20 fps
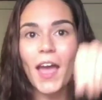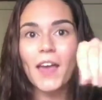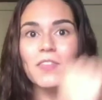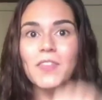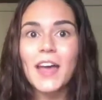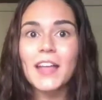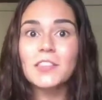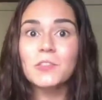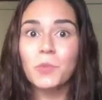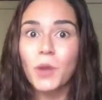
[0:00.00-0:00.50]

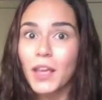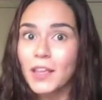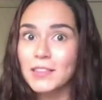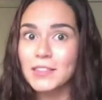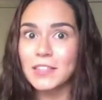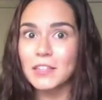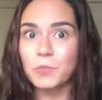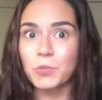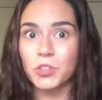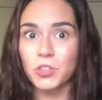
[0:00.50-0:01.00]
And that's what I
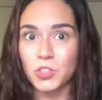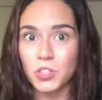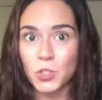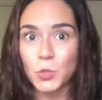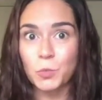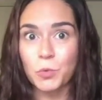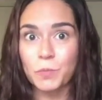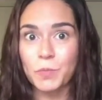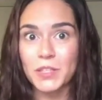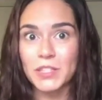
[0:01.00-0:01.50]
did with the
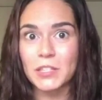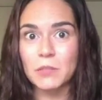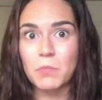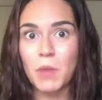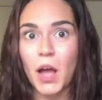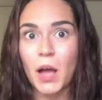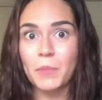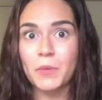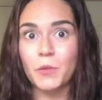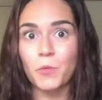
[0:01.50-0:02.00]
Super Busy
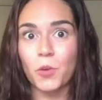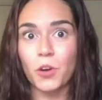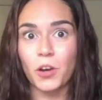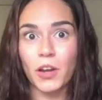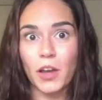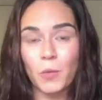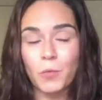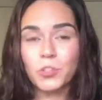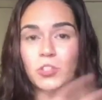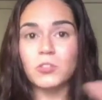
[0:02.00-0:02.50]
Mommy
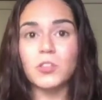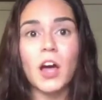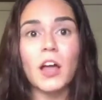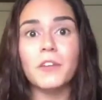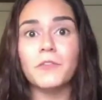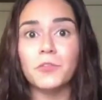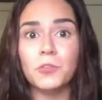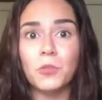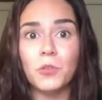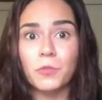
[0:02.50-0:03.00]
workout, which a
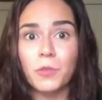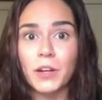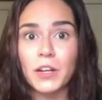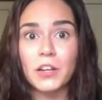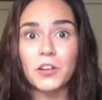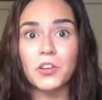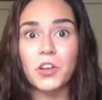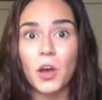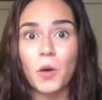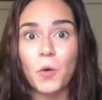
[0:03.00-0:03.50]
lot of you
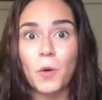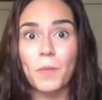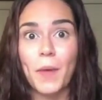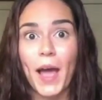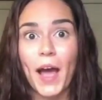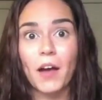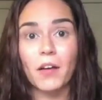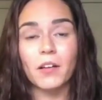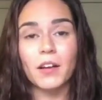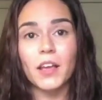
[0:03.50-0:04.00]
already know
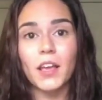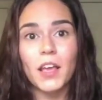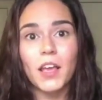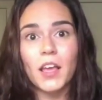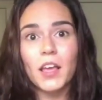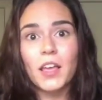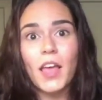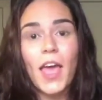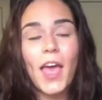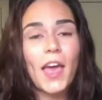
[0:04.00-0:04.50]
about.
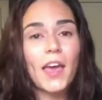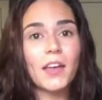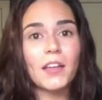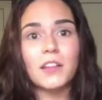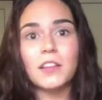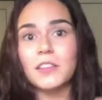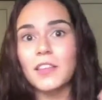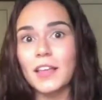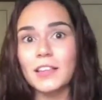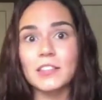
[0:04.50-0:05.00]

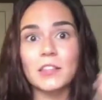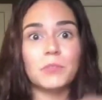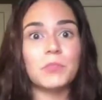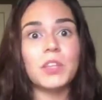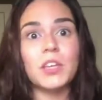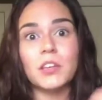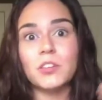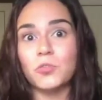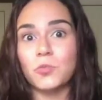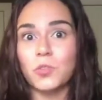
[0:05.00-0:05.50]
And that's
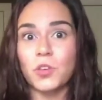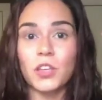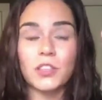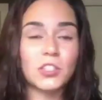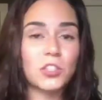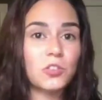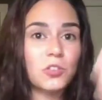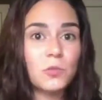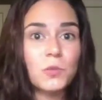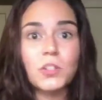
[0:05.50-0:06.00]
something
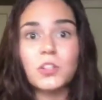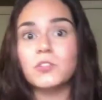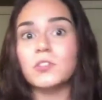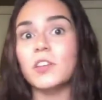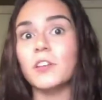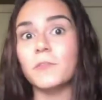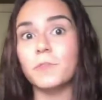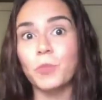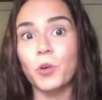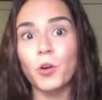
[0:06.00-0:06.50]
it's a
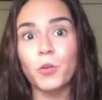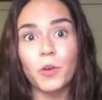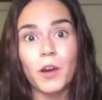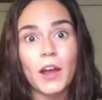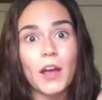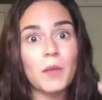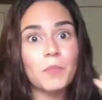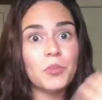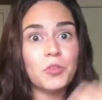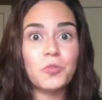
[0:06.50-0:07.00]
do-it-yourself
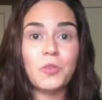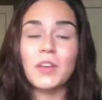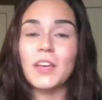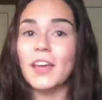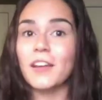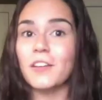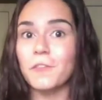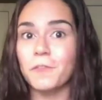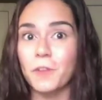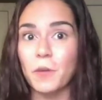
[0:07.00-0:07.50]
program. You can
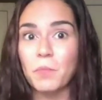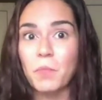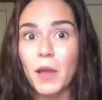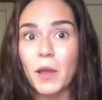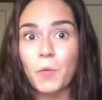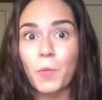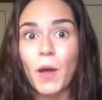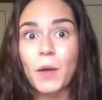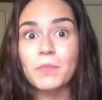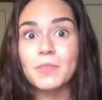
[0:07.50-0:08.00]
get it from
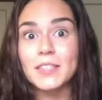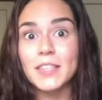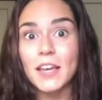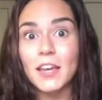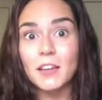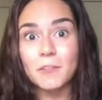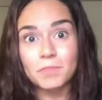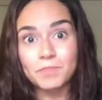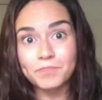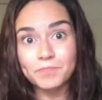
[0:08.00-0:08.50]
my
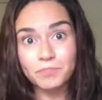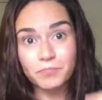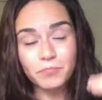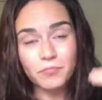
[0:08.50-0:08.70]
website.